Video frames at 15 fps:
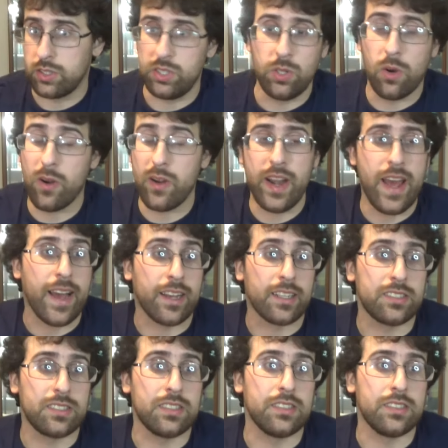You're
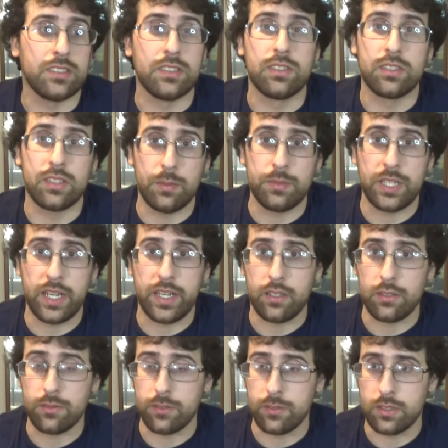Next is the
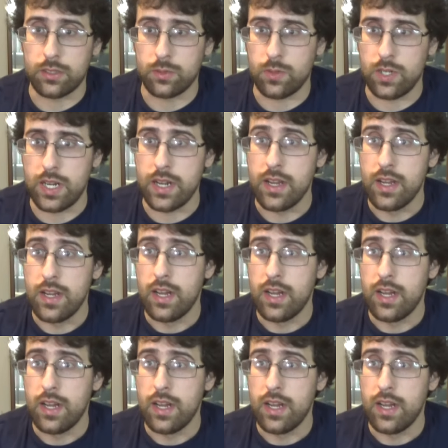subtitle for this one.